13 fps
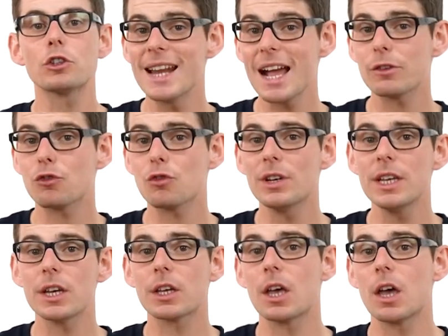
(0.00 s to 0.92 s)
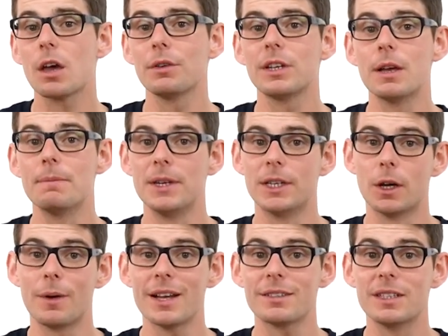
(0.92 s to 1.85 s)
naturally occurring
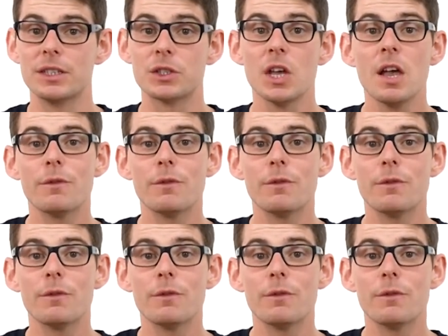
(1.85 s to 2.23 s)
amino acids